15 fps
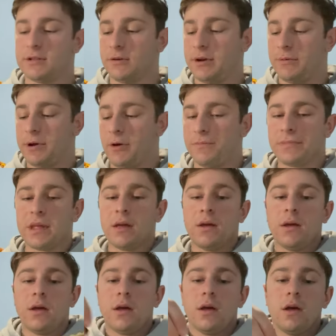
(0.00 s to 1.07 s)
So here we go.
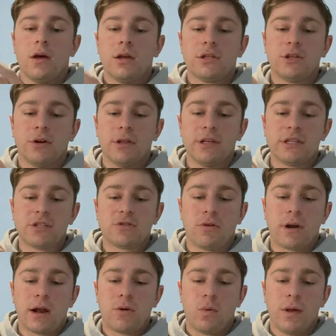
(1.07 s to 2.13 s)
So this is
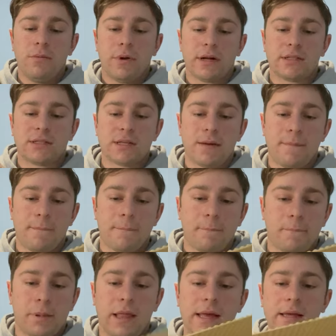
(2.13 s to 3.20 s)
going on a Webricks
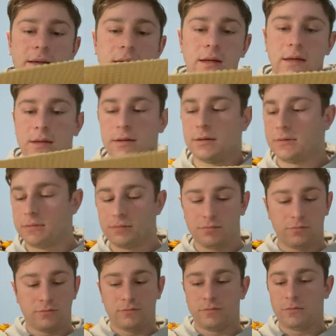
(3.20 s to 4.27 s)
plate,
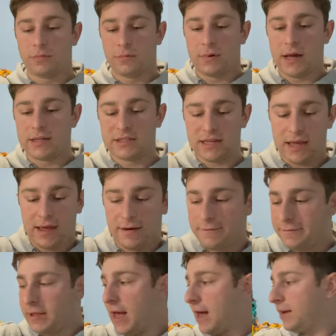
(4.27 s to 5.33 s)
nice and
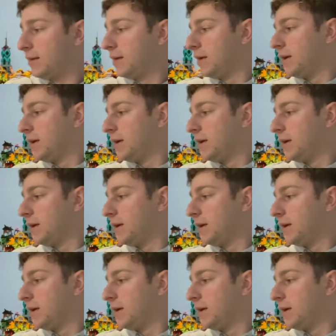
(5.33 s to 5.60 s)
flat.